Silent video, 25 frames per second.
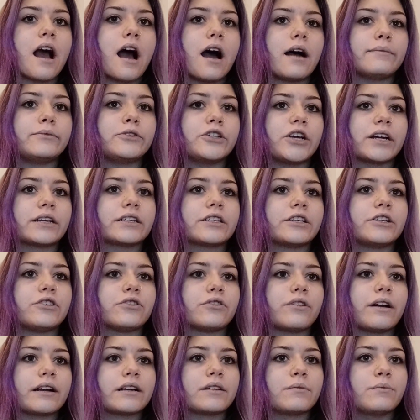object to
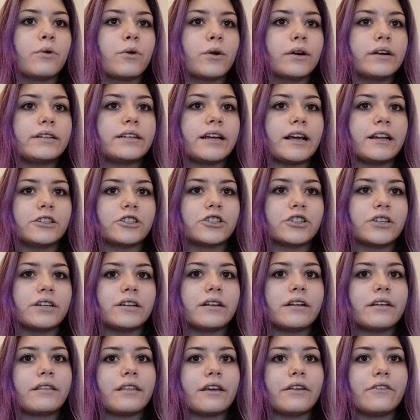direct more
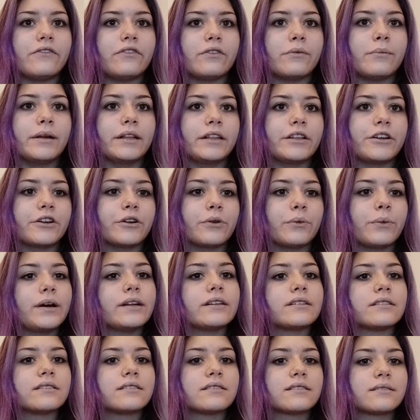attention than familiar
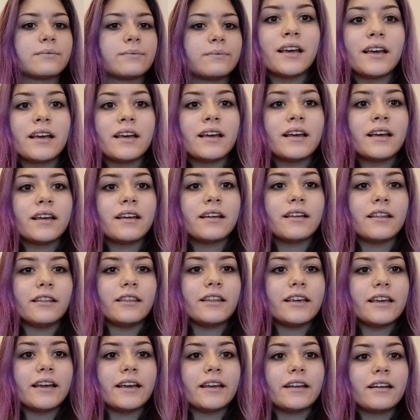ones.
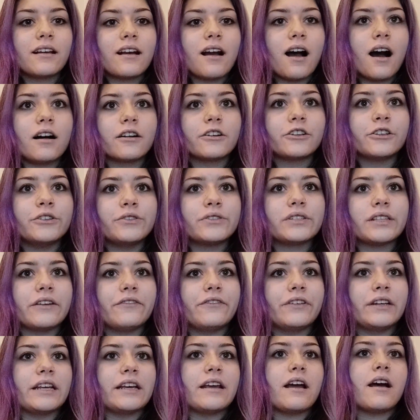The
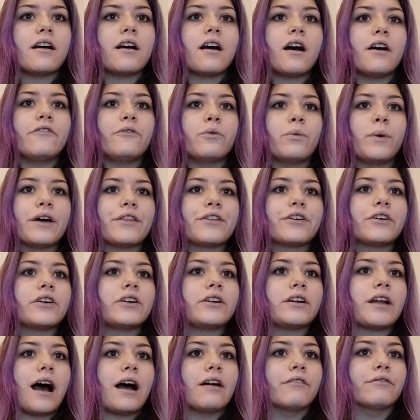inconclusivity of whether
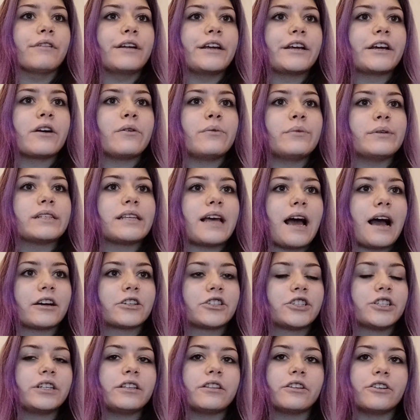or not Rico was
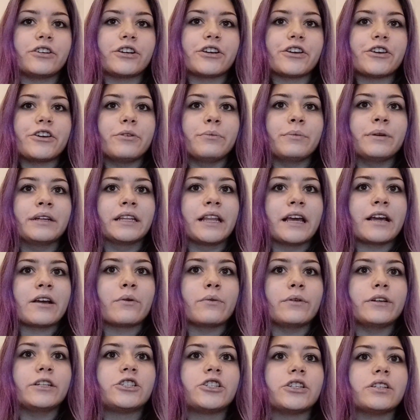actually learning human
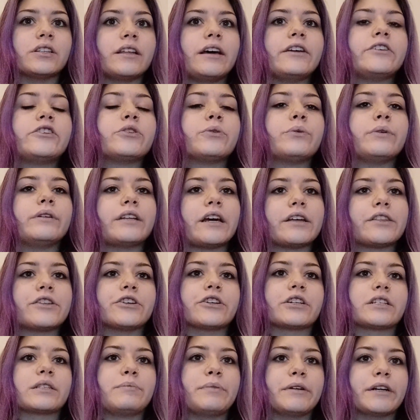language led to
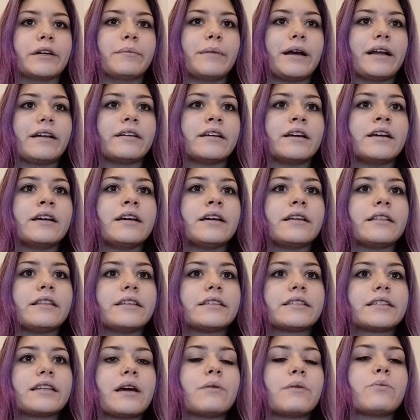another experiment,
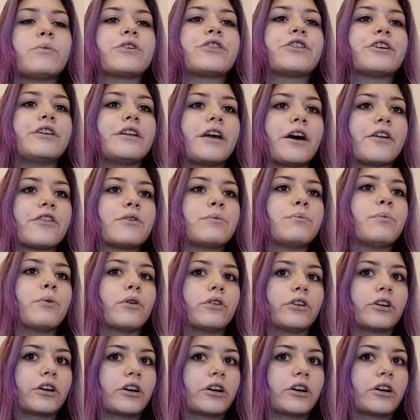this time with another border